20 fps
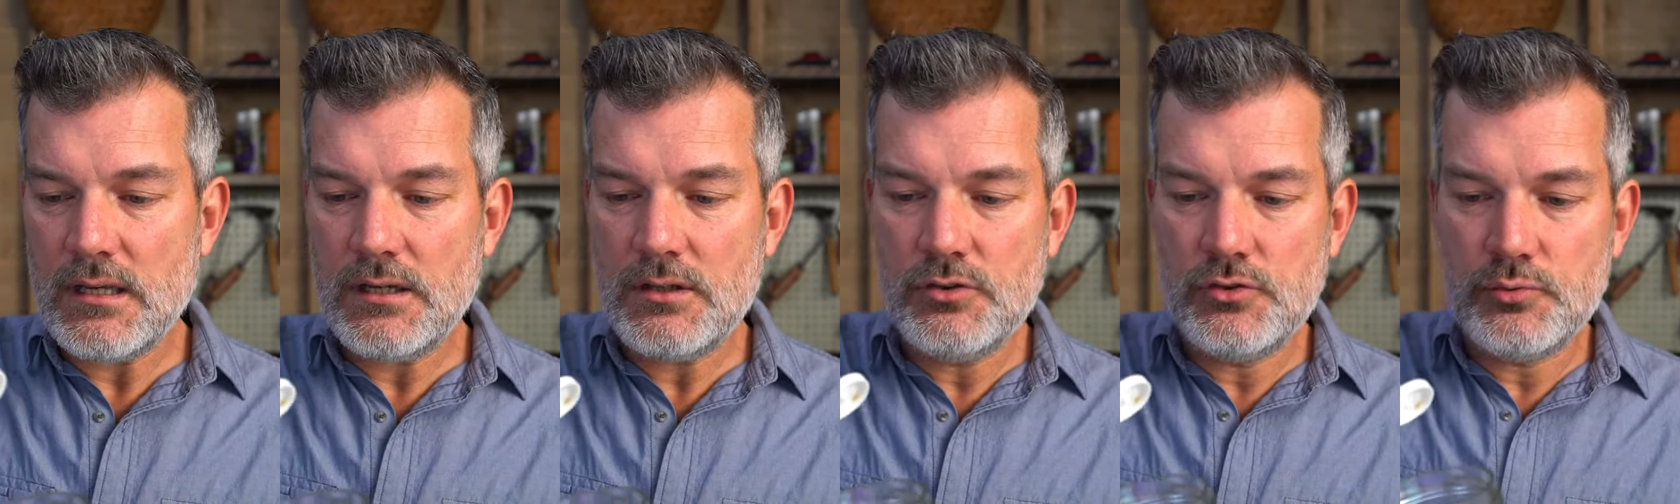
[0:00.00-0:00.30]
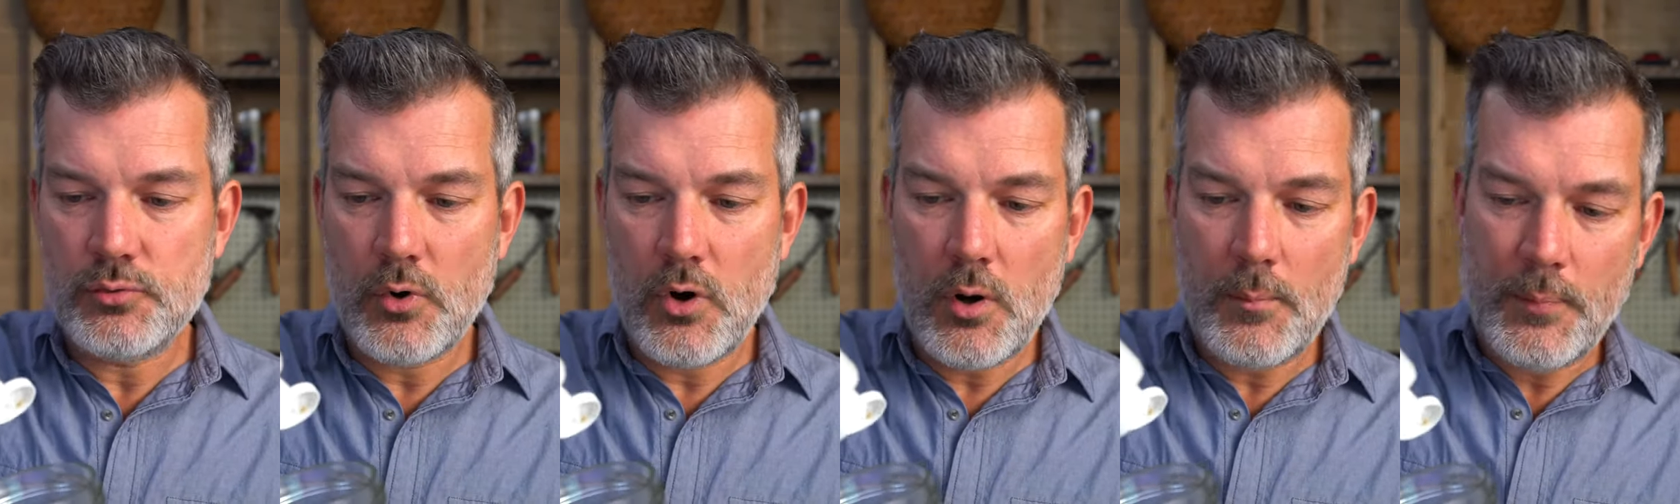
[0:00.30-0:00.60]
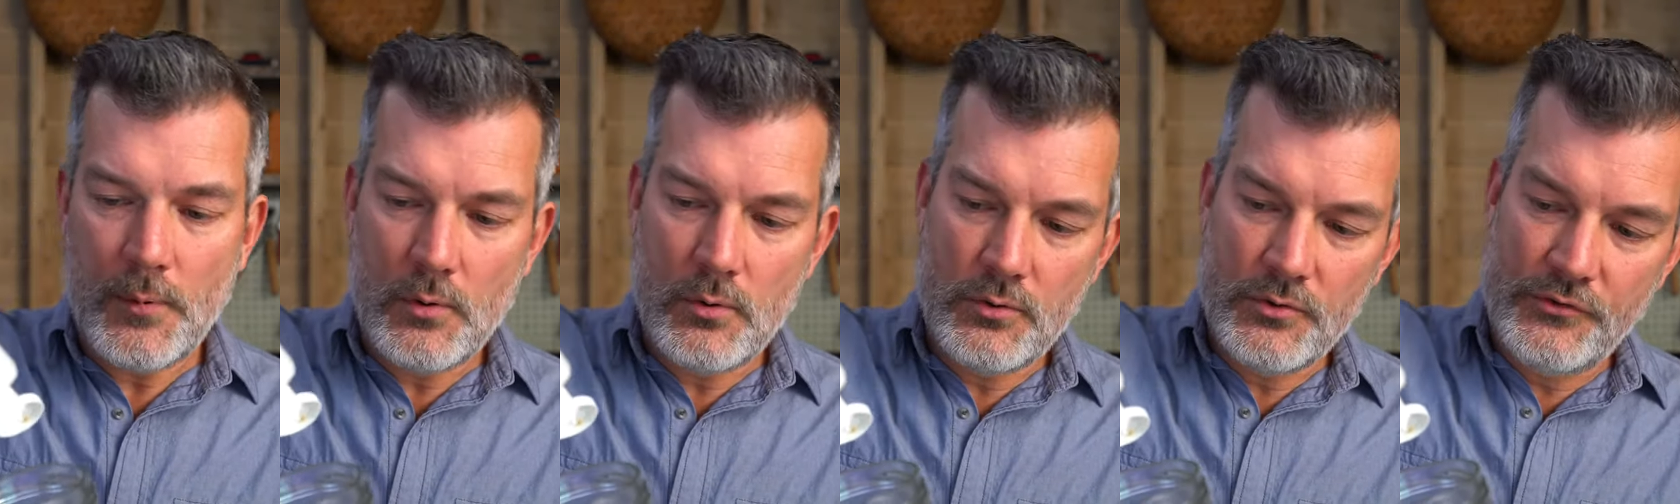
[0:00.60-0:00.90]
a drop
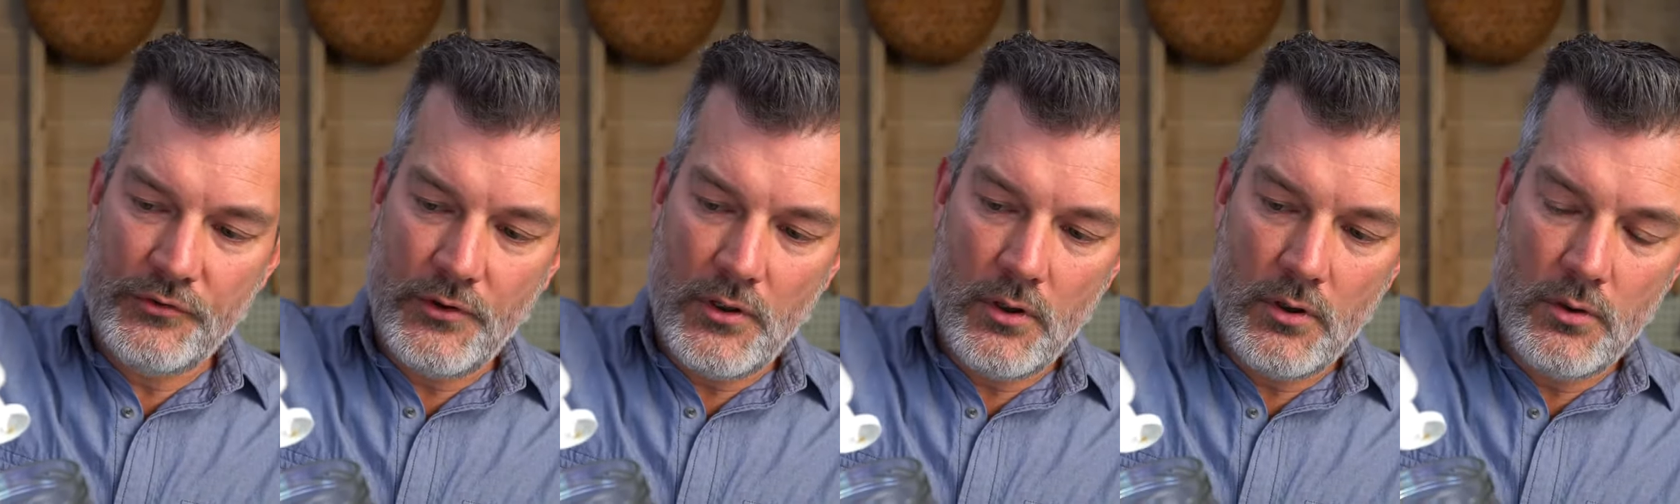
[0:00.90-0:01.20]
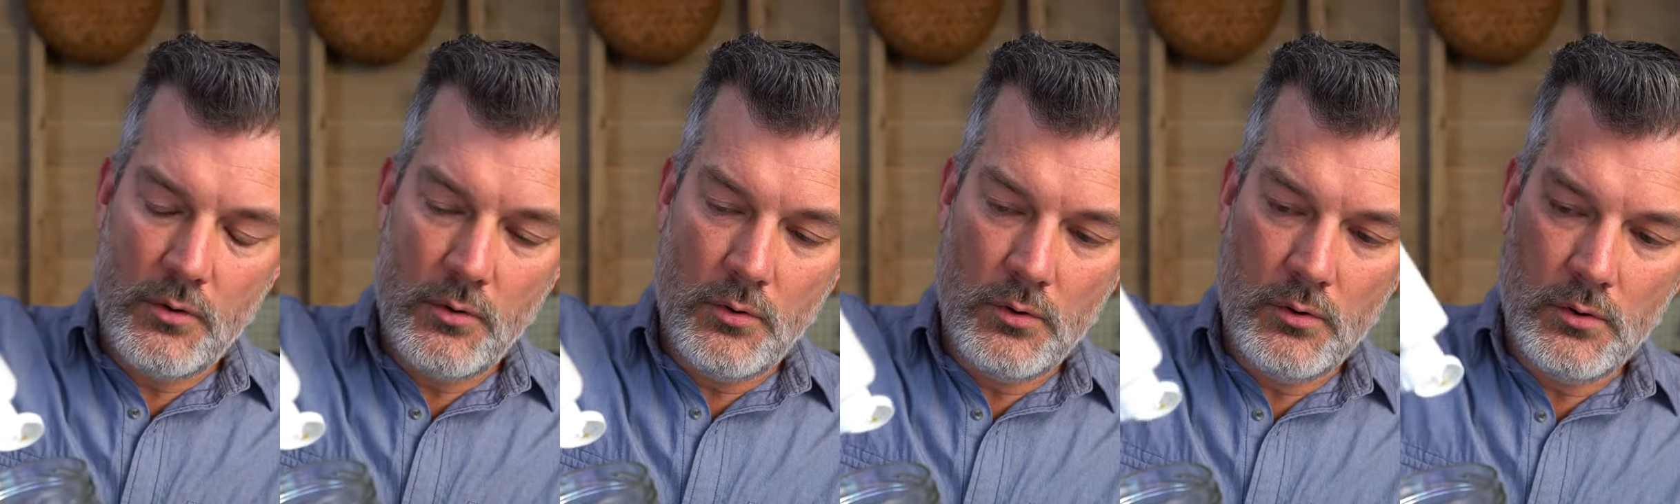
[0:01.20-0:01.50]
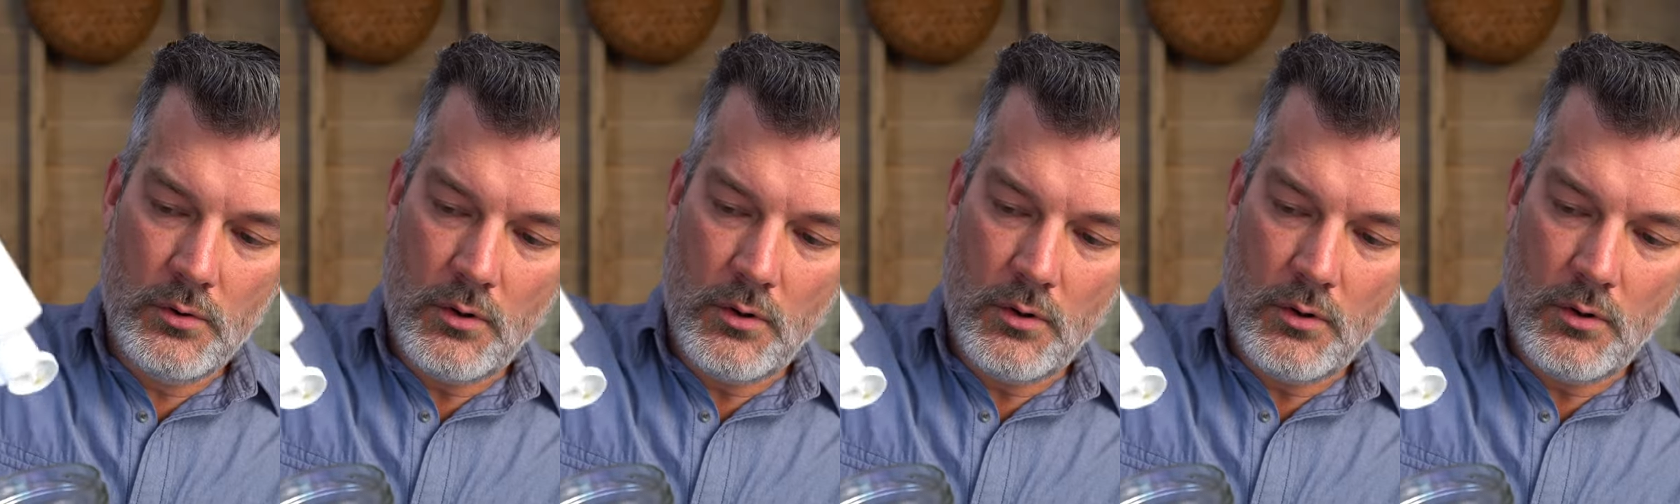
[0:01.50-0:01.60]
or so